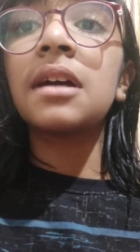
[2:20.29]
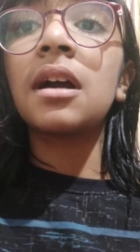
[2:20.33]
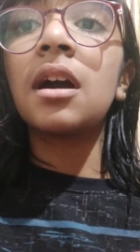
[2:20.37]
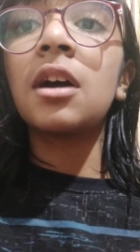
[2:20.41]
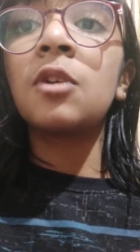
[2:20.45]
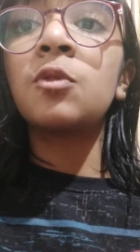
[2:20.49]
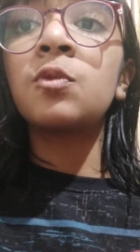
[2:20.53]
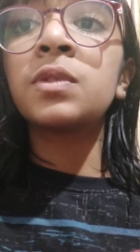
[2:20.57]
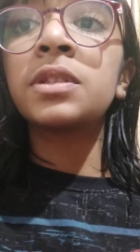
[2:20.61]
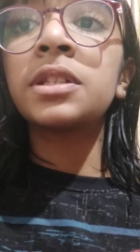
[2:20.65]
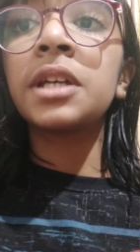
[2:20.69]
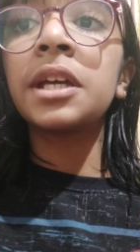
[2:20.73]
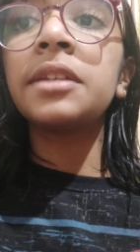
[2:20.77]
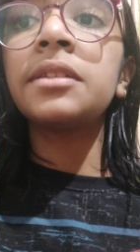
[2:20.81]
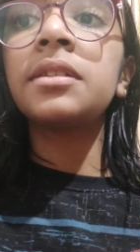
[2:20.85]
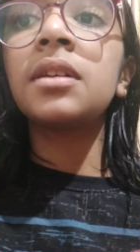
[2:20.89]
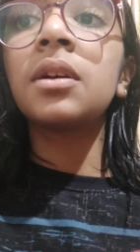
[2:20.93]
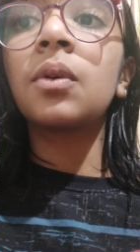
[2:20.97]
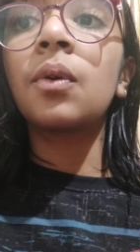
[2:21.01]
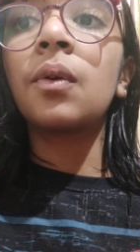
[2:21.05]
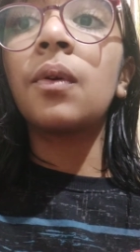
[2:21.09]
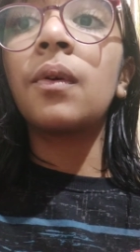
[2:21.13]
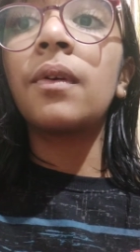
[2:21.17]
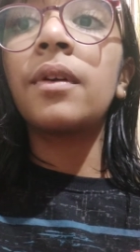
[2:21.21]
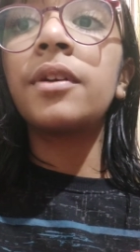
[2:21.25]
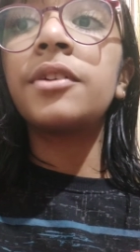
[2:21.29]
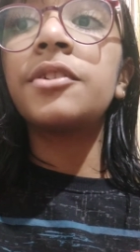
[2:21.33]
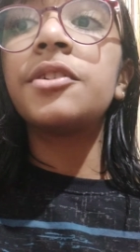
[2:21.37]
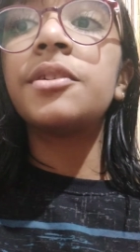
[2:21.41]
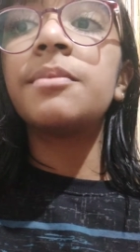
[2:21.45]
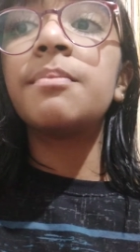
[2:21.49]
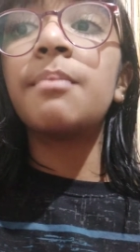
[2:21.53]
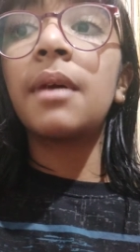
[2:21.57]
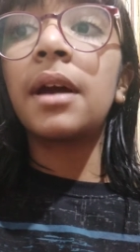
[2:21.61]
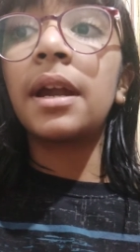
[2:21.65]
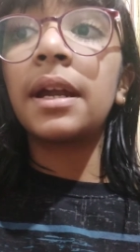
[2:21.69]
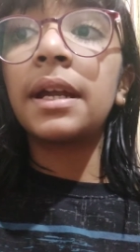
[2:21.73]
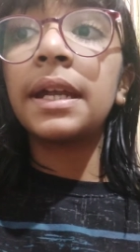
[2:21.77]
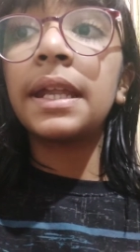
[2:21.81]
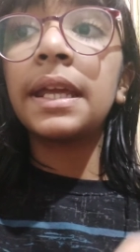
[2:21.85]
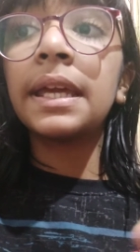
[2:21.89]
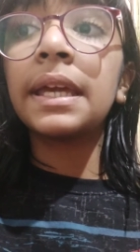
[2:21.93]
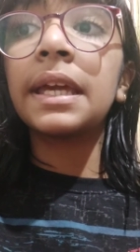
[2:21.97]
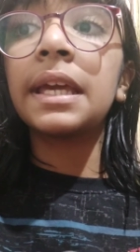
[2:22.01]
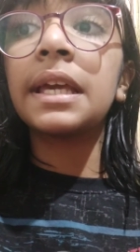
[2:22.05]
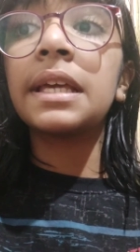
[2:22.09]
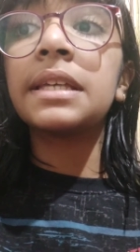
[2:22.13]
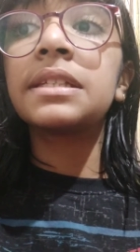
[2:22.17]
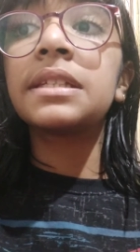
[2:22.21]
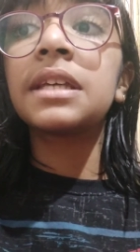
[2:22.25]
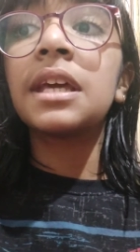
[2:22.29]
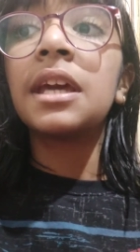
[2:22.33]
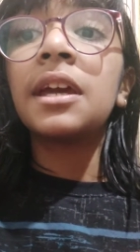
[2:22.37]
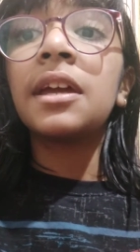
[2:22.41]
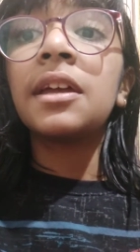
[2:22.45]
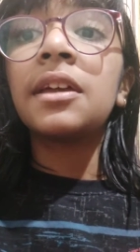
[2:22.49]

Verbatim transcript: outside the court demanding his